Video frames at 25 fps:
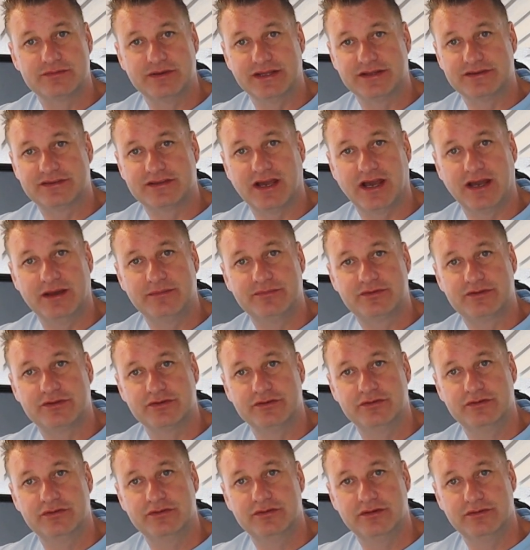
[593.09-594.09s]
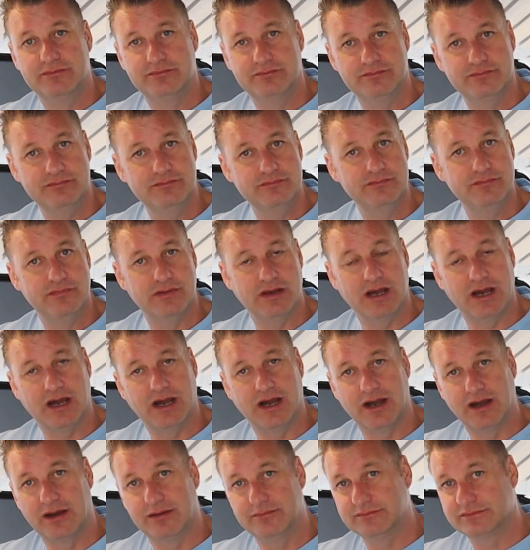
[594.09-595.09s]
We had time to
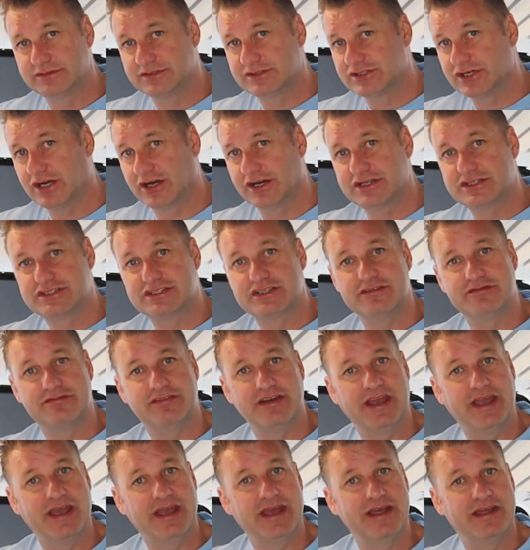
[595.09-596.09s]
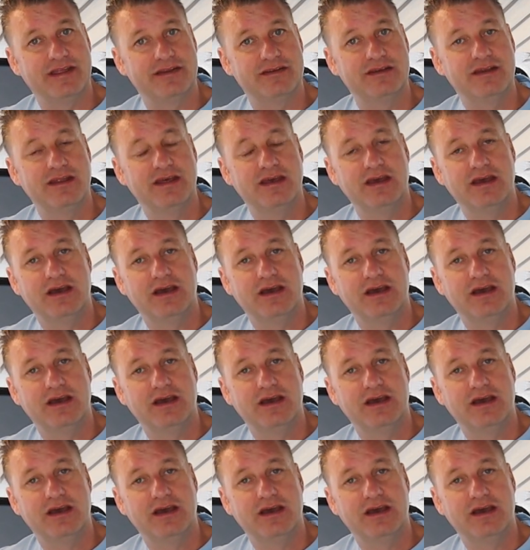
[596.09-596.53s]
charge the van,